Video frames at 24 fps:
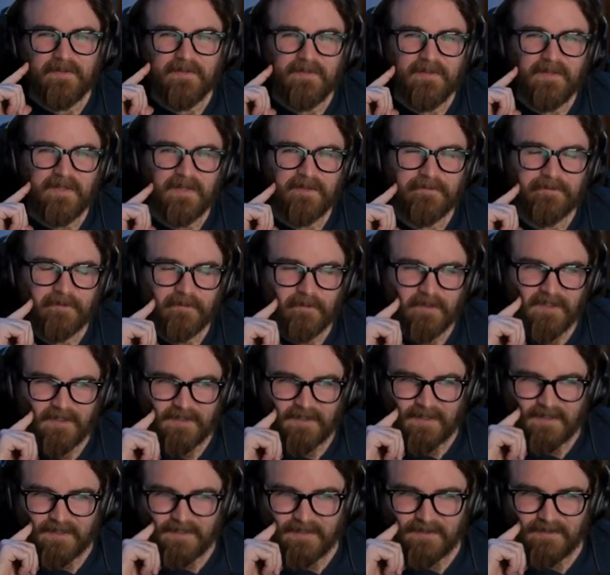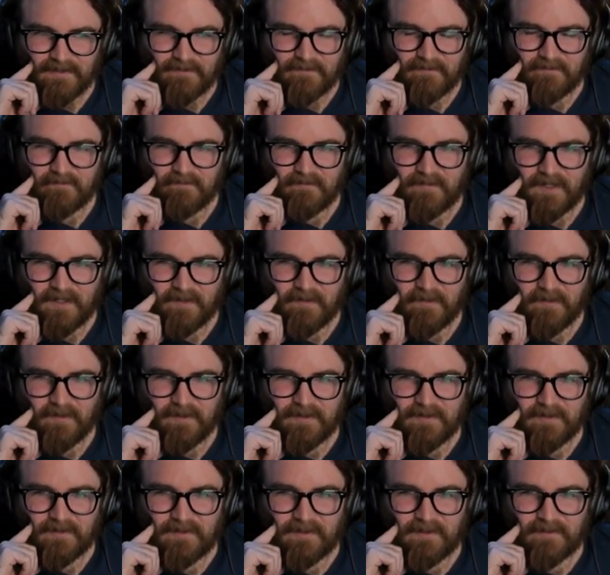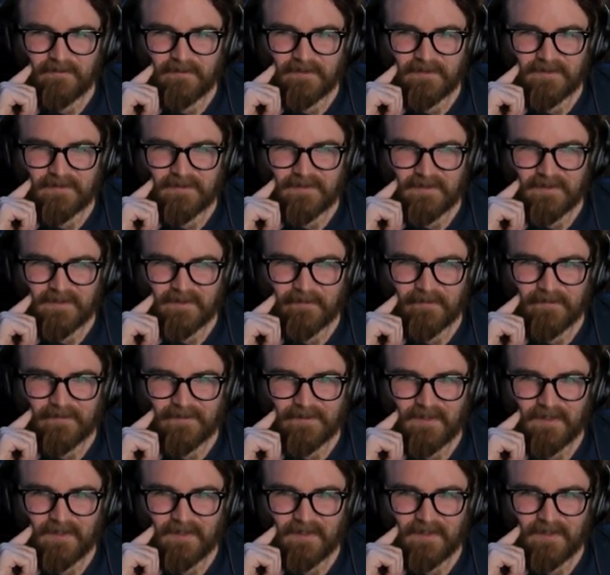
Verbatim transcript: yeah, for me, I I really did love this game.